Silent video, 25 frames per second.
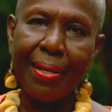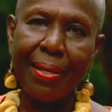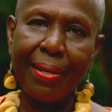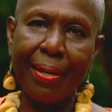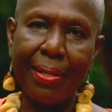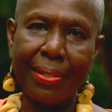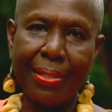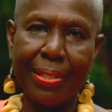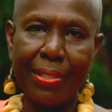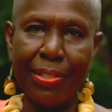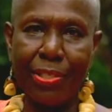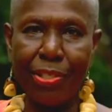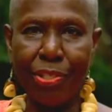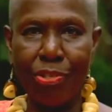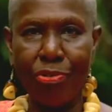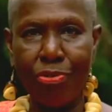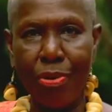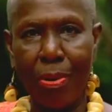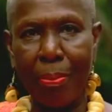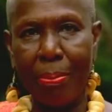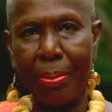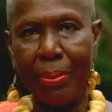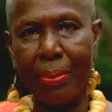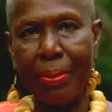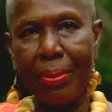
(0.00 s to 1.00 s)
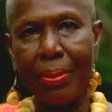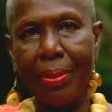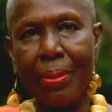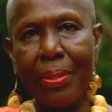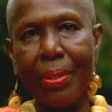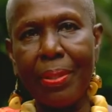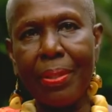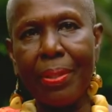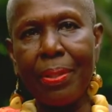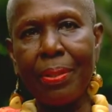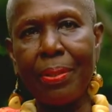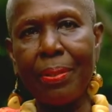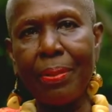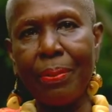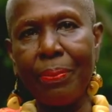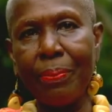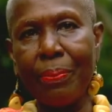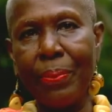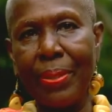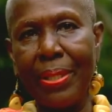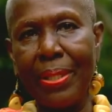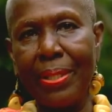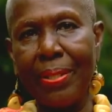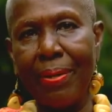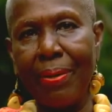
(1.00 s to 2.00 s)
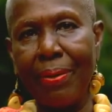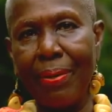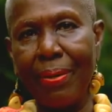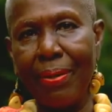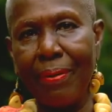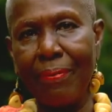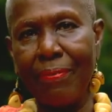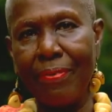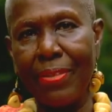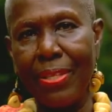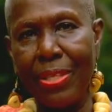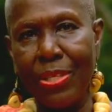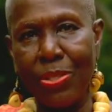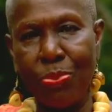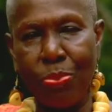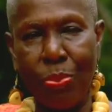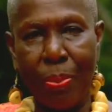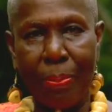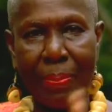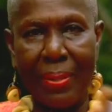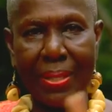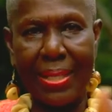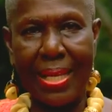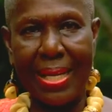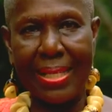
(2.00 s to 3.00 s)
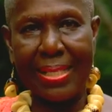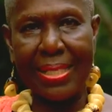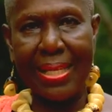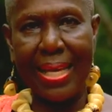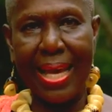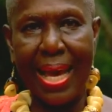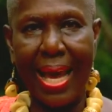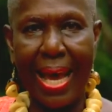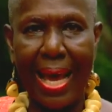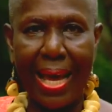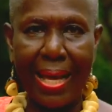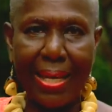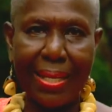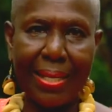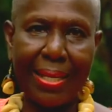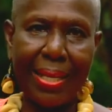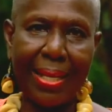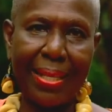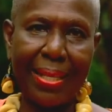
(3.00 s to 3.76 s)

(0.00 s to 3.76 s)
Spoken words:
got into trouble with all of these women that he had.